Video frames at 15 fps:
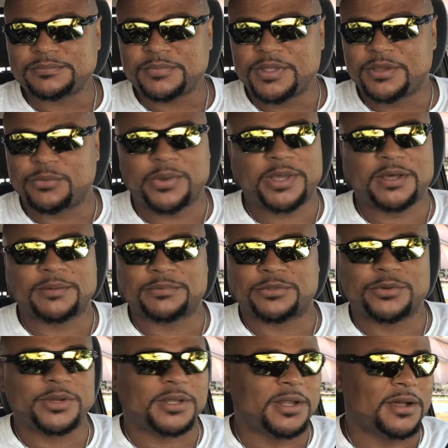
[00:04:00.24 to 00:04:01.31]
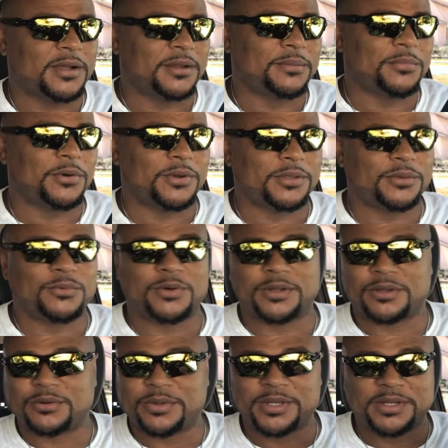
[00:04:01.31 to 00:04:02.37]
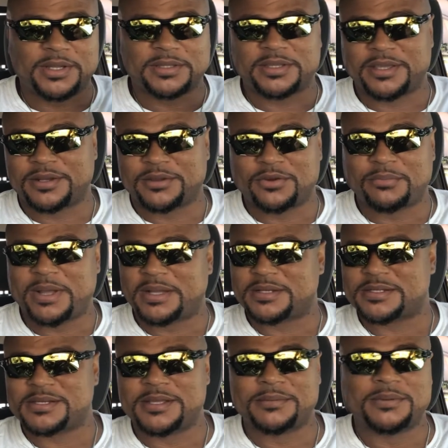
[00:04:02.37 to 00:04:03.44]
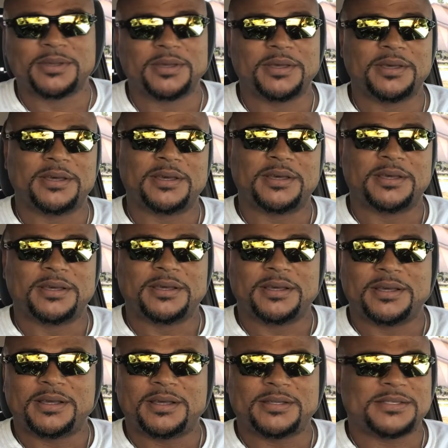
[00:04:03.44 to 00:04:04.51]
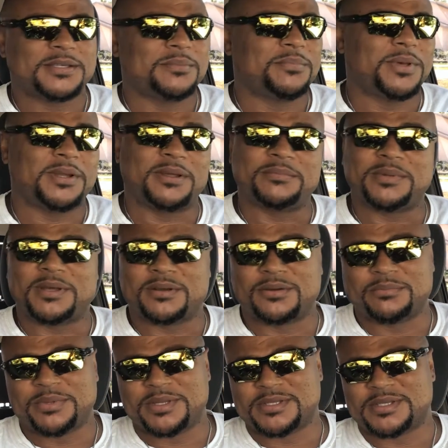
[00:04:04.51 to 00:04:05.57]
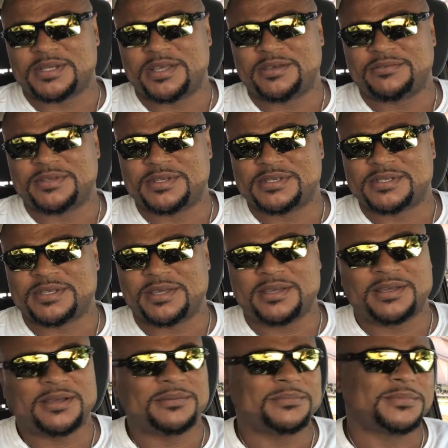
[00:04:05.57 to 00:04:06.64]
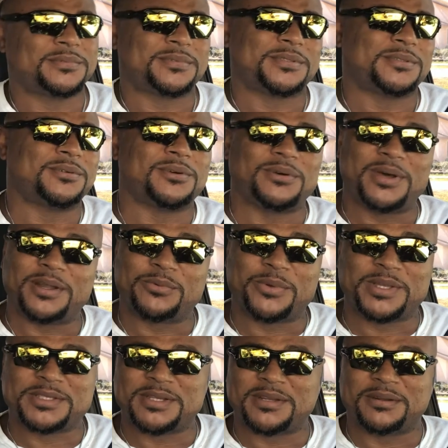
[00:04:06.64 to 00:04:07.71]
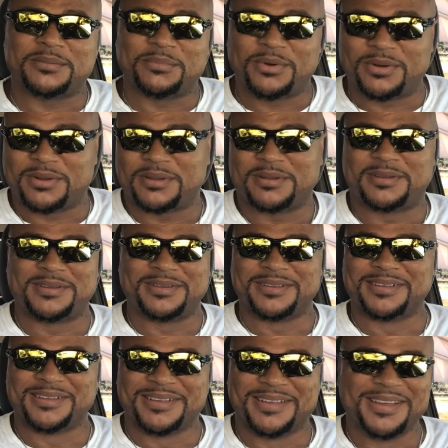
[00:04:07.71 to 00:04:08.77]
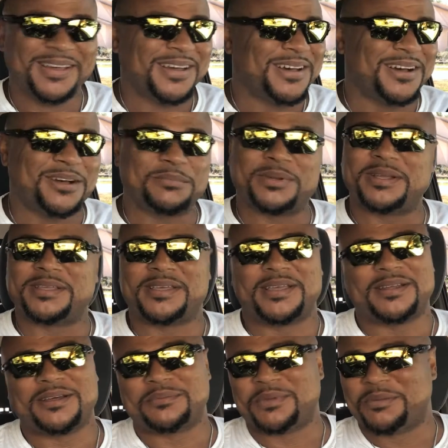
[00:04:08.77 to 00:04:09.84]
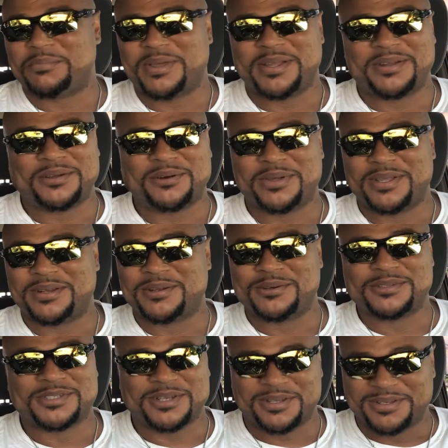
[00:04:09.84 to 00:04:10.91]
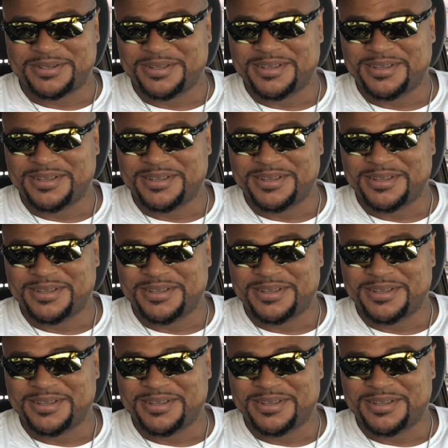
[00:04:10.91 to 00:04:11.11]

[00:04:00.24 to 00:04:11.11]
You wake up 3 o'clock in the morning, you want to go hit that thing to go back to sleep. I said, man, I'm not going to be a slave to this thing. You're going to have to wait till in the morning. I'm not getting out of my bed to go hit no joint.